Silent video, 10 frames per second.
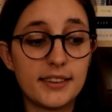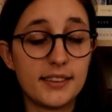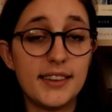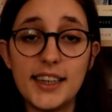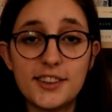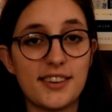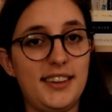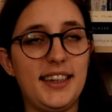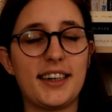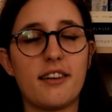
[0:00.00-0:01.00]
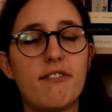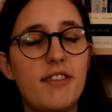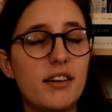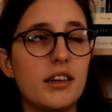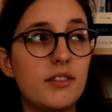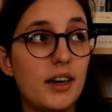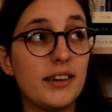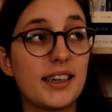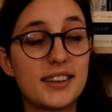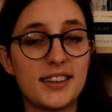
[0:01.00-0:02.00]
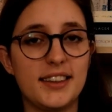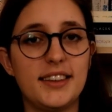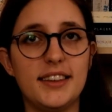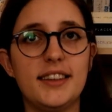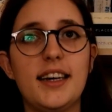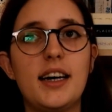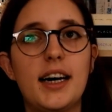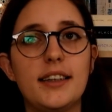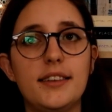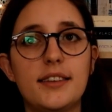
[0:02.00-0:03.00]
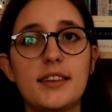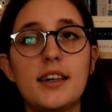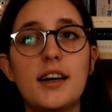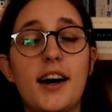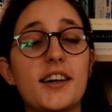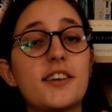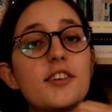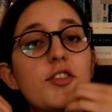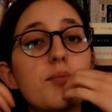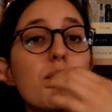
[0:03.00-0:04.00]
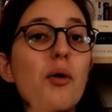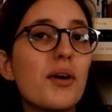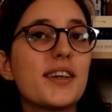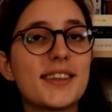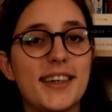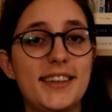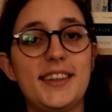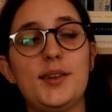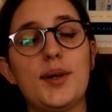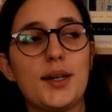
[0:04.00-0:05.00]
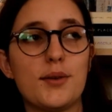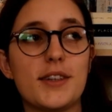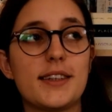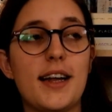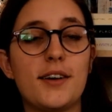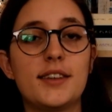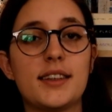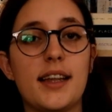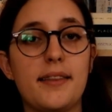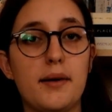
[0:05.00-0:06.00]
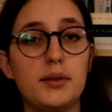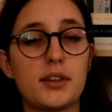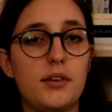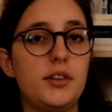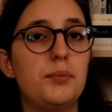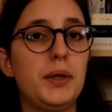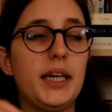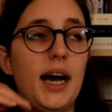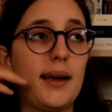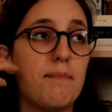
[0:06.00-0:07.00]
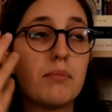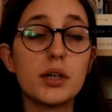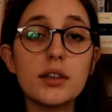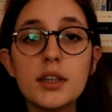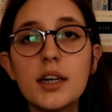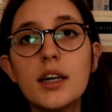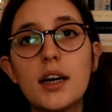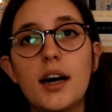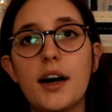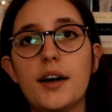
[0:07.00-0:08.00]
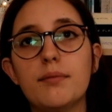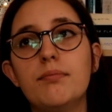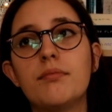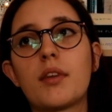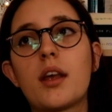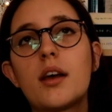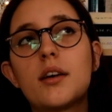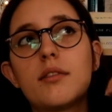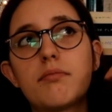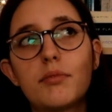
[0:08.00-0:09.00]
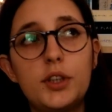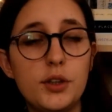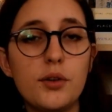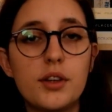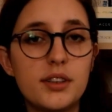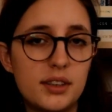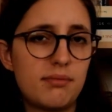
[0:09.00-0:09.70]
naturally, I got very, very excited, and I got even more excited when it was announced that there was going to be a book to the